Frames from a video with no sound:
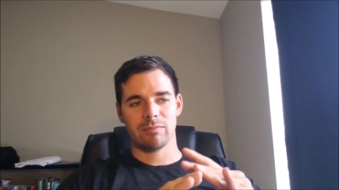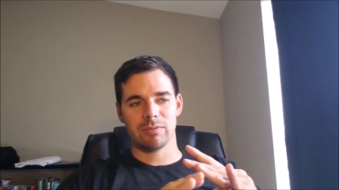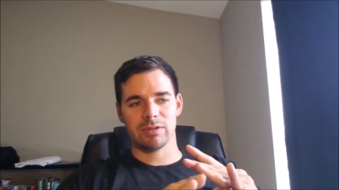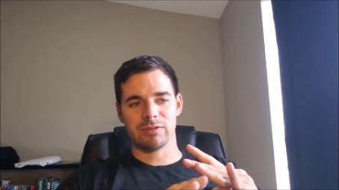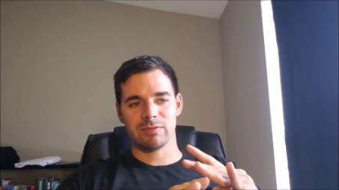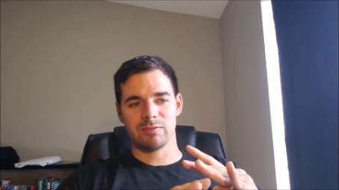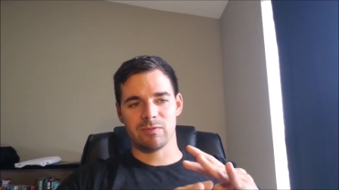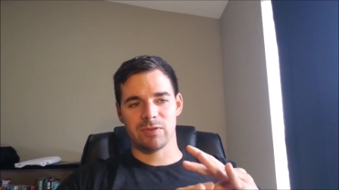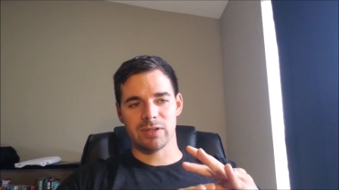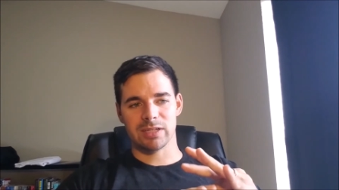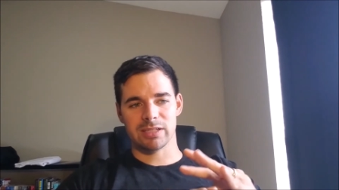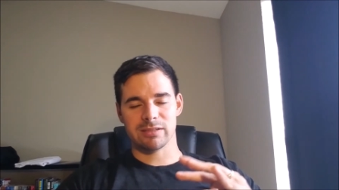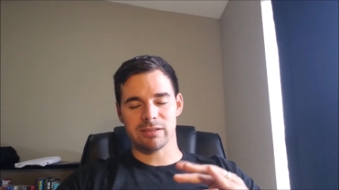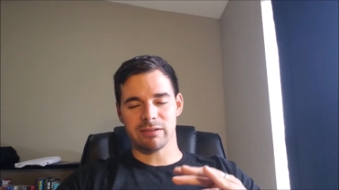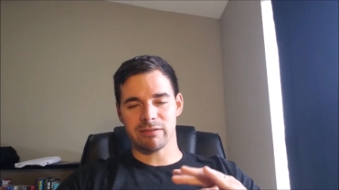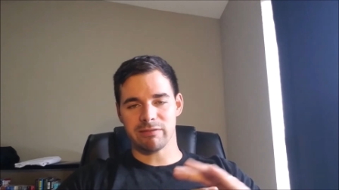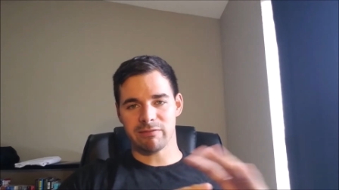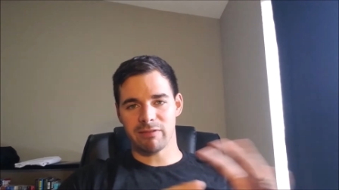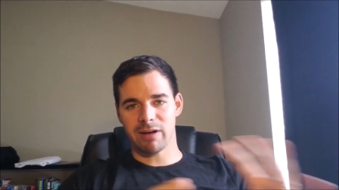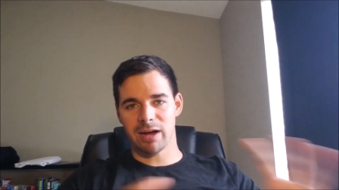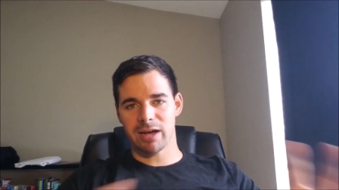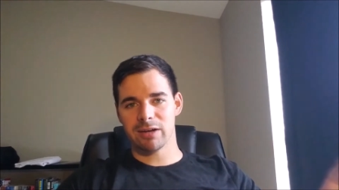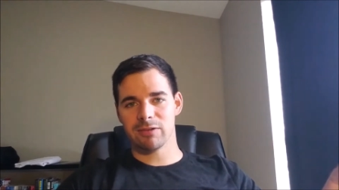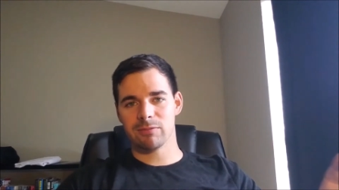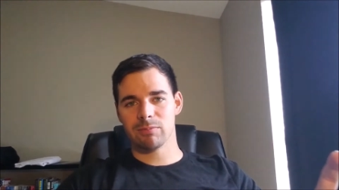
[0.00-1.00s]
They fixed a
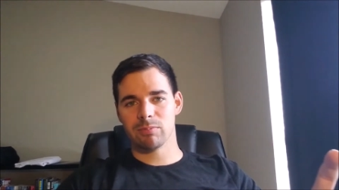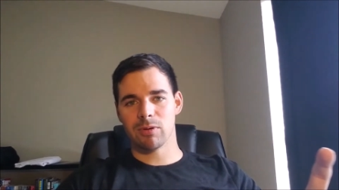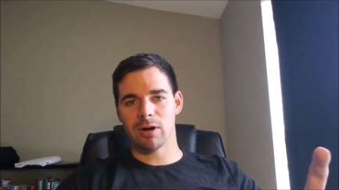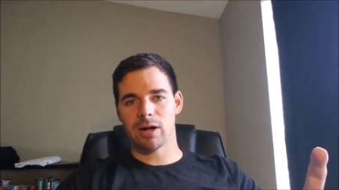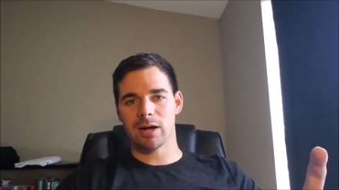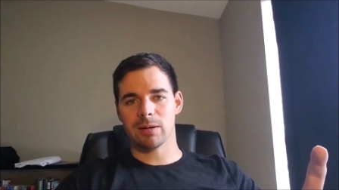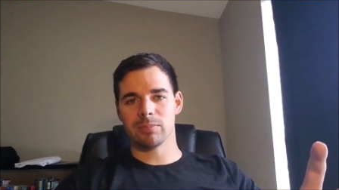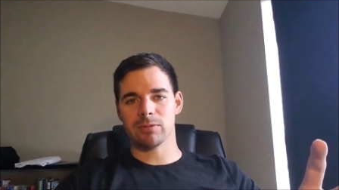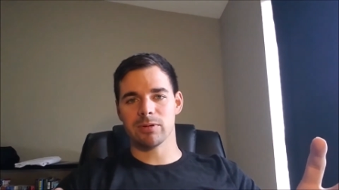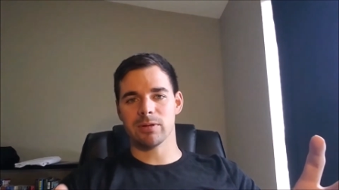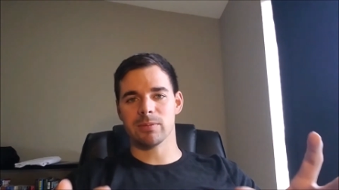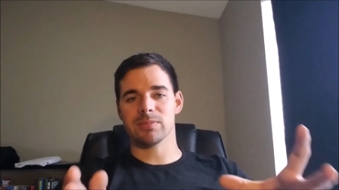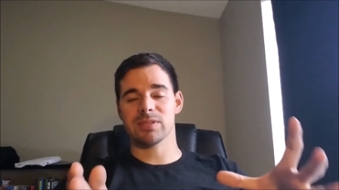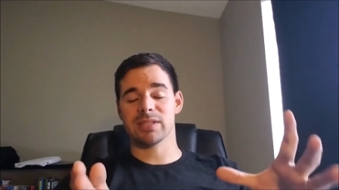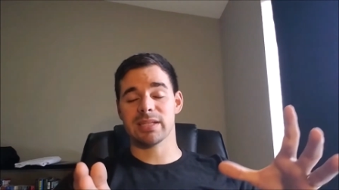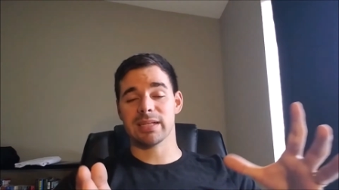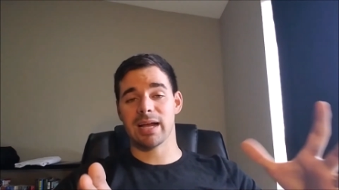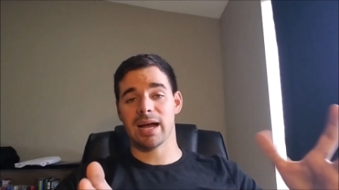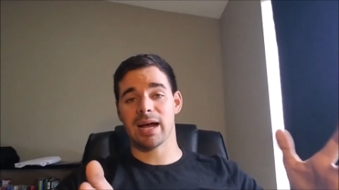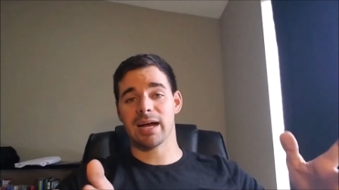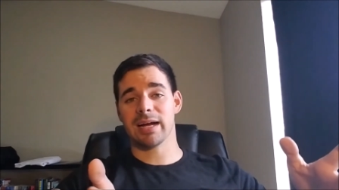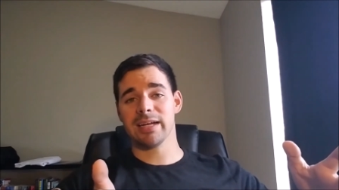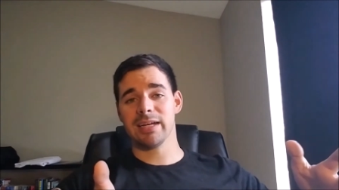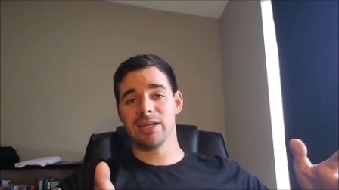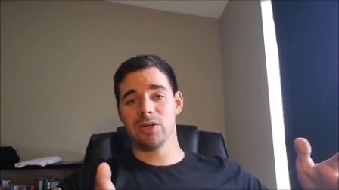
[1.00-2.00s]
lot of problems. The
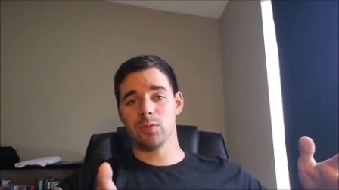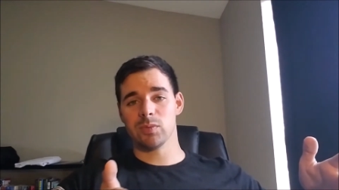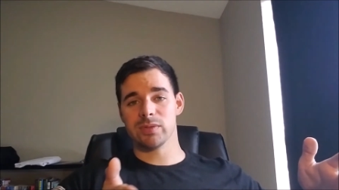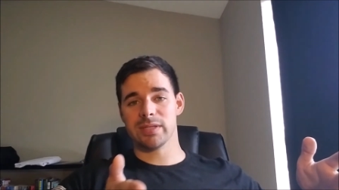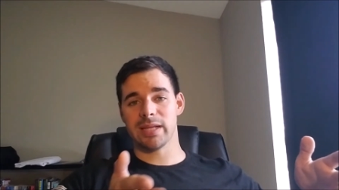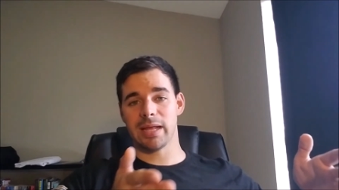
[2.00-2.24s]
Cayenne